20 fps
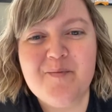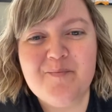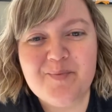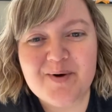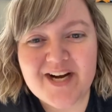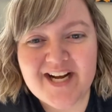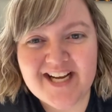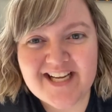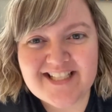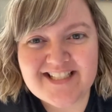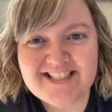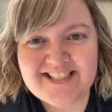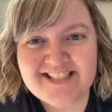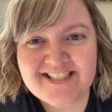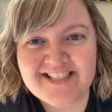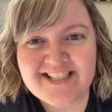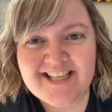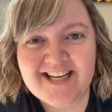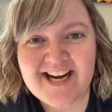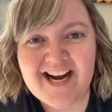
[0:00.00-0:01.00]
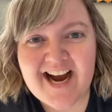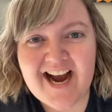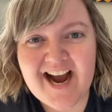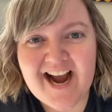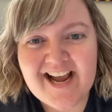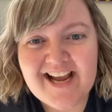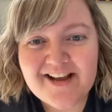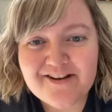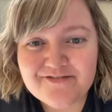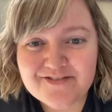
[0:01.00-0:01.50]
But
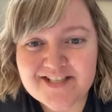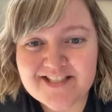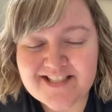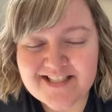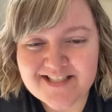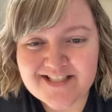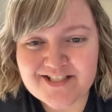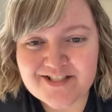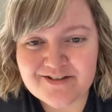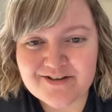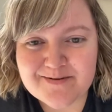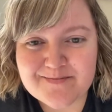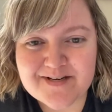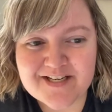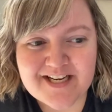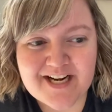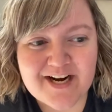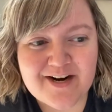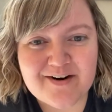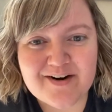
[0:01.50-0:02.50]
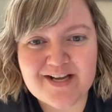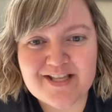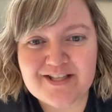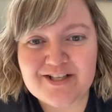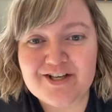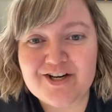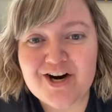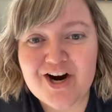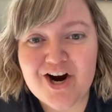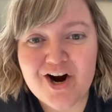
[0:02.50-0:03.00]
I have this Instagram account and
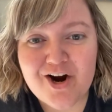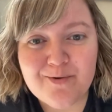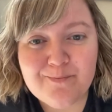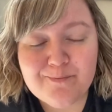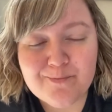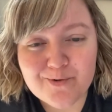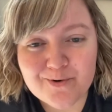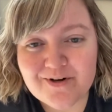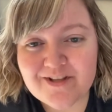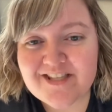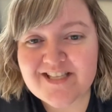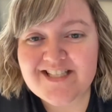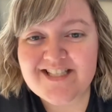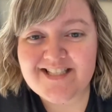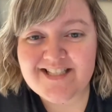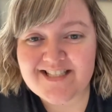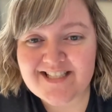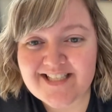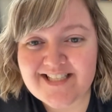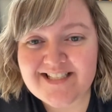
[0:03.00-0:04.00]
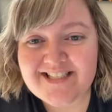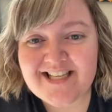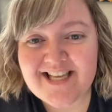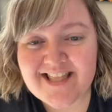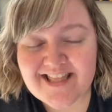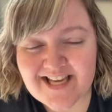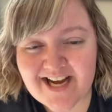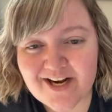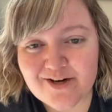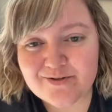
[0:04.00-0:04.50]
there are more than
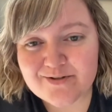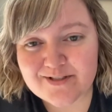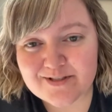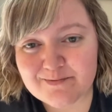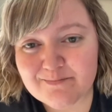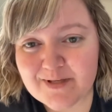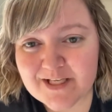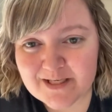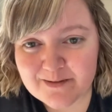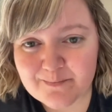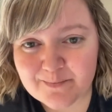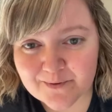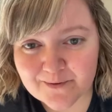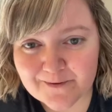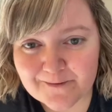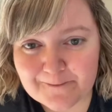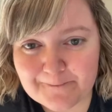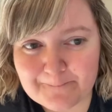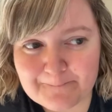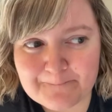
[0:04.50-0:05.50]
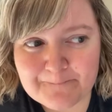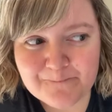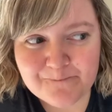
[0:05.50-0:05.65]
60,000 people,